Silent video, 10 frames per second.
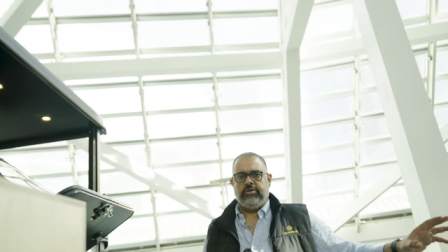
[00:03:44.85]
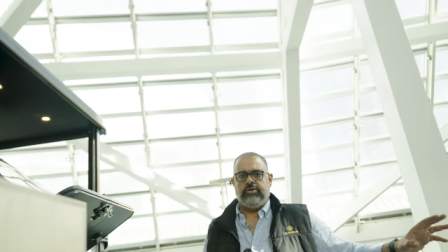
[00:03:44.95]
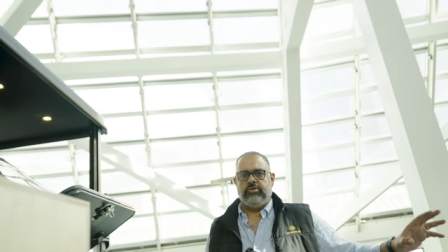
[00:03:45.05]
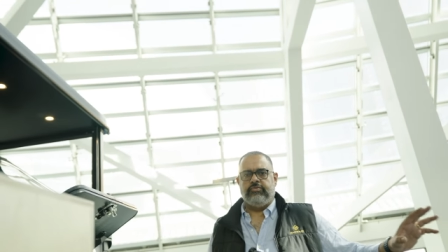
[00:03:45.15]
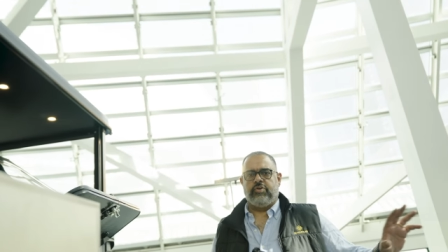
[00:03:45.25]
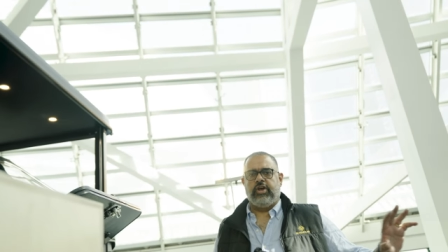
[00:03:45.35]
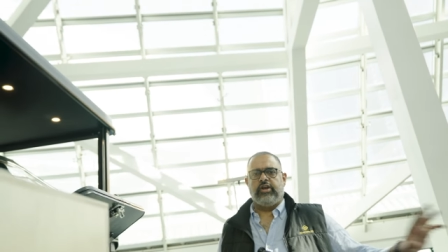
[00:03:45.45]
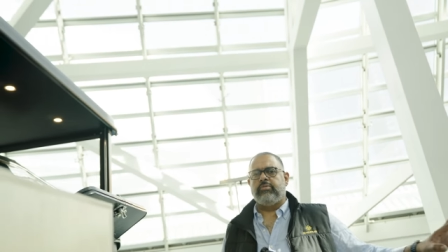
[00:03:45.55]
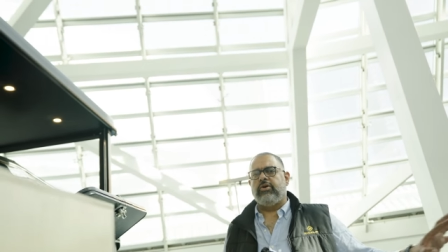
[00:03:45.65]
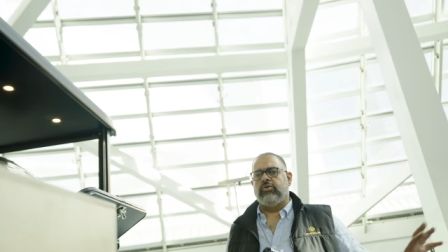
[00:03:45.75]
you oh, forget
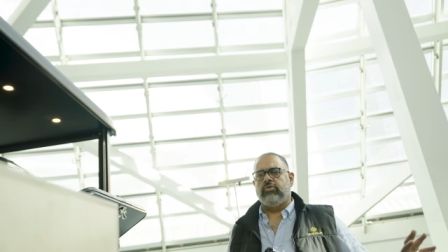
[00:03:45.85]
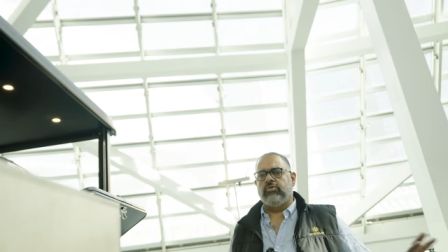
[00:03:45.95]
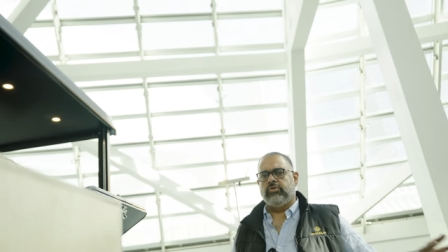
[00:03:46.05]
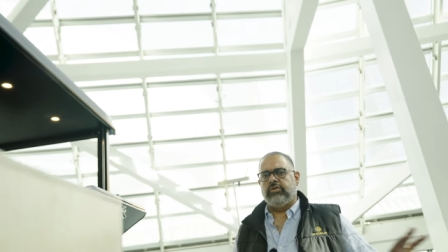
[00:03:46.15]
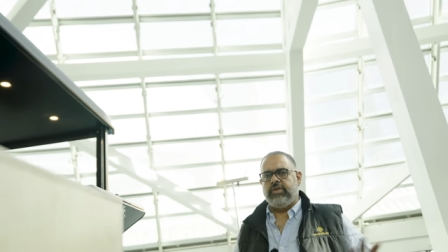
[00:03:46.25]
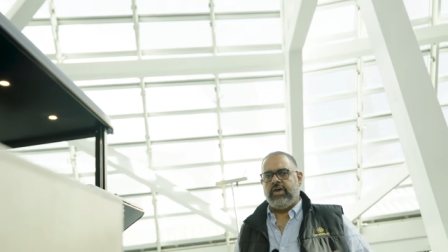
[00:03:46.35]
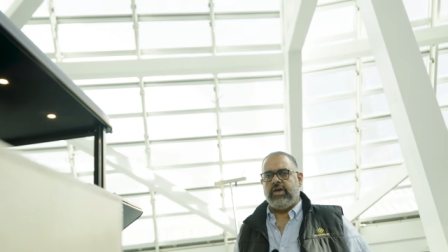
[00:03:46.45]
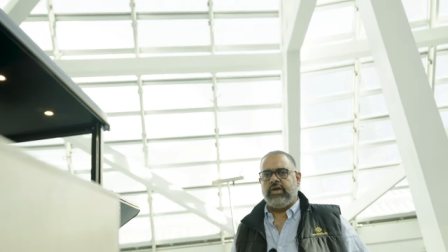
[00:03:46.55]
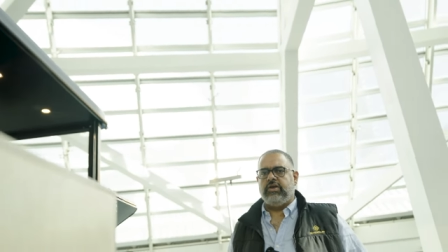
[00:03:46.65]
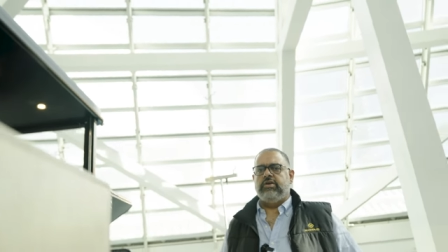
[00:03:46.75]
about all the
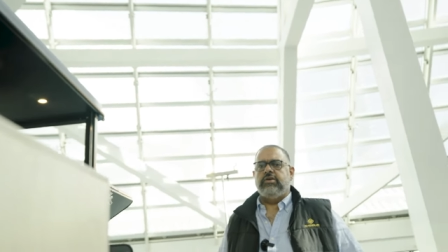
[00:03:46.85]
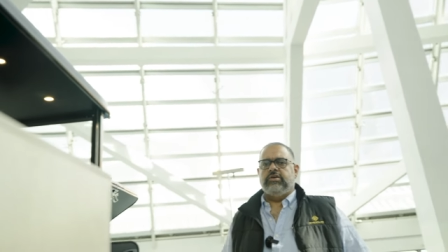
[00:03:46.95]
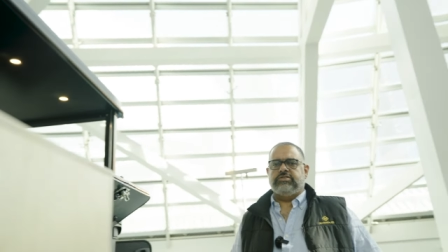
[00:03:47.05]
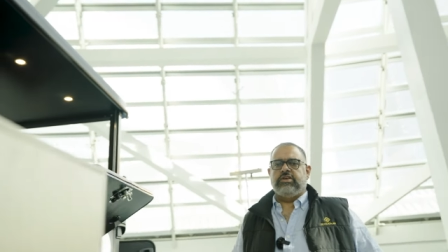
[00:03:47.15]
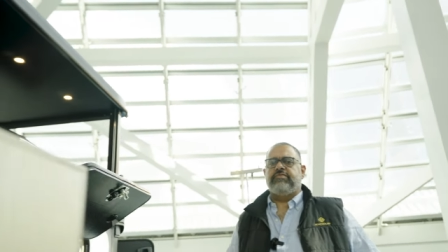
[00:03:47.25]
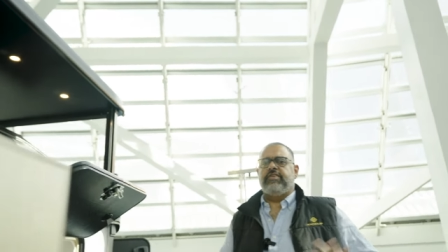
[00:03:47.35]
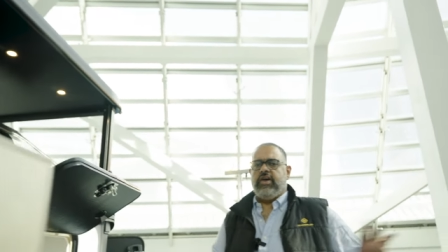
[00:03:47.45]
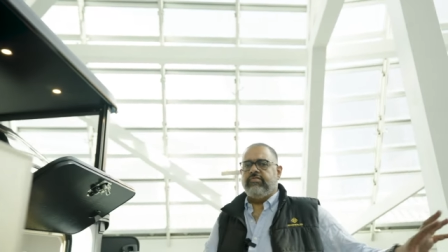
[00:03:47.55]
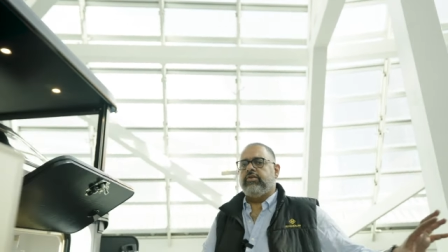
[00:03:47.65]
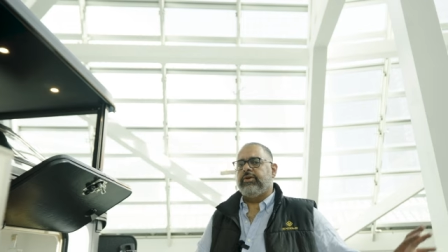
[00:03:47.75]
stuff that
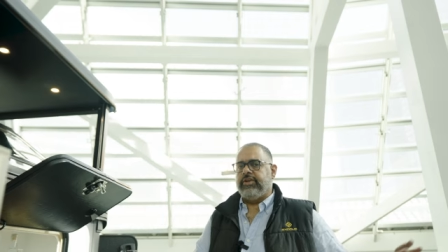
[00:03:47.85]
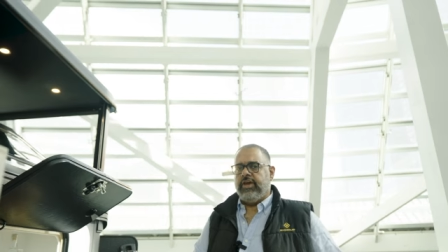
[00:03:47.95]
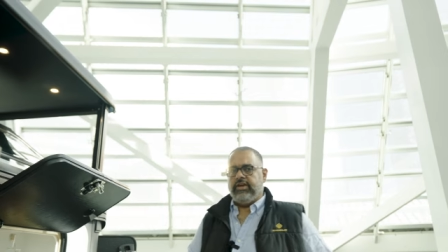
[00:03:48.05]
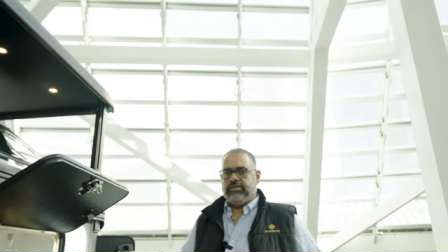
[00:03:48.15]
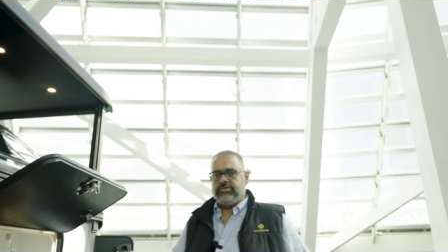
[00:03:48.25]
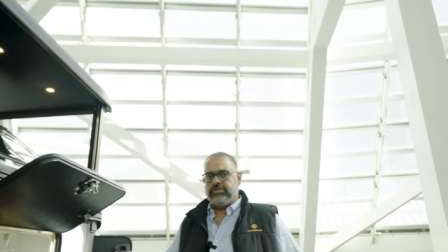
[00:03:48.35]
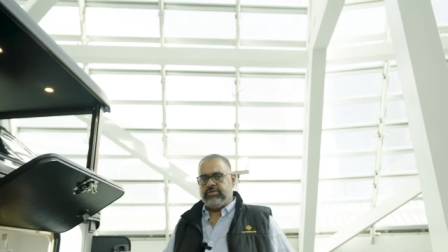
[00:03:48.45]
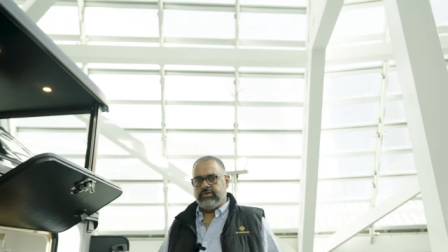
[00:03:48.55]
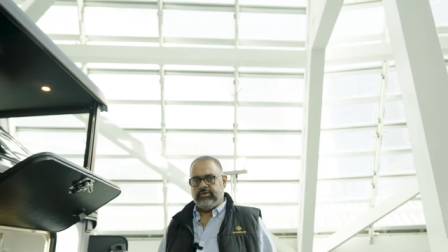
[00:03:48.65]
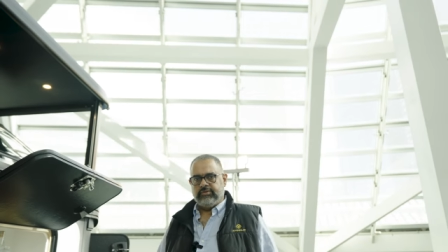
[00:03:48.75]
everybody hates.
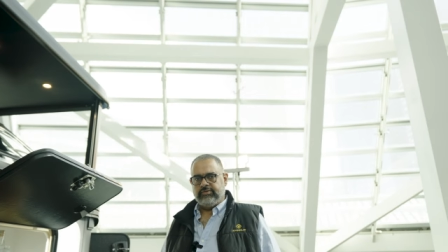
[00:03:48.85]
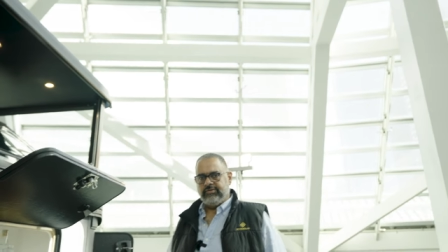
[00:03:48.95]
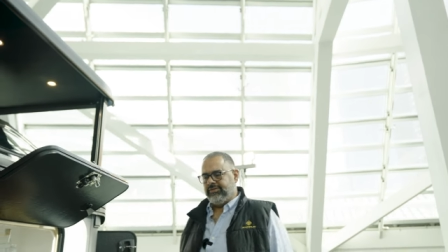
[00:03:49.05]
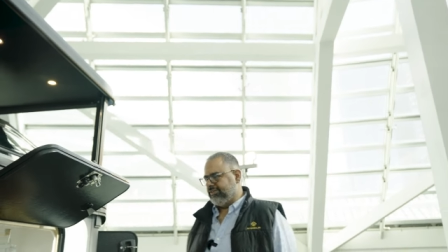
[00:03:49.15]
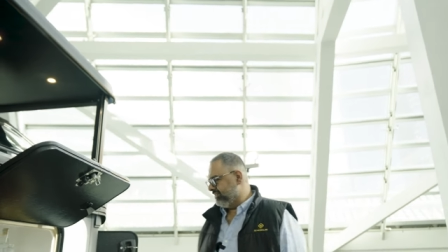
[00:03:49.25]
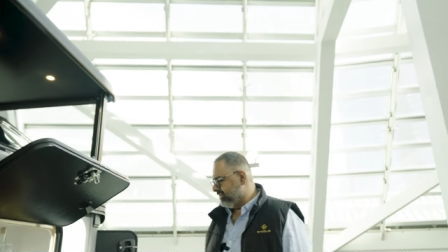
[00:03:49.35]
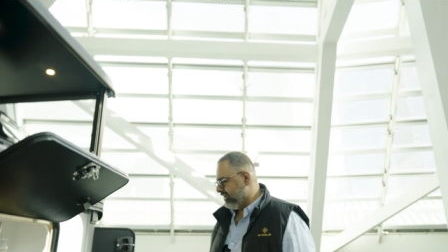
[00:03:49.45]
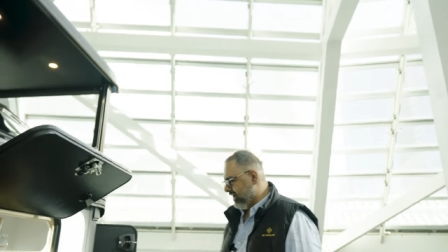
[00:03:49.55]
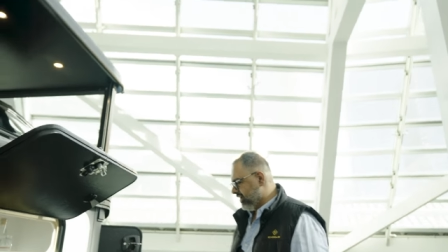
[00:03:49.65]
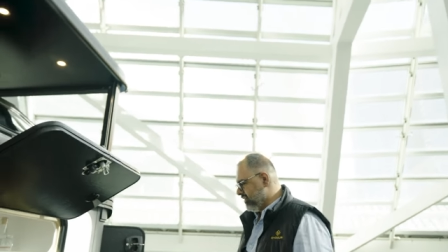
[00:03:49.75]
Okay.
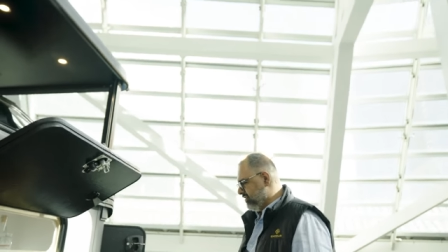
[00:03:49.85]
Yeah.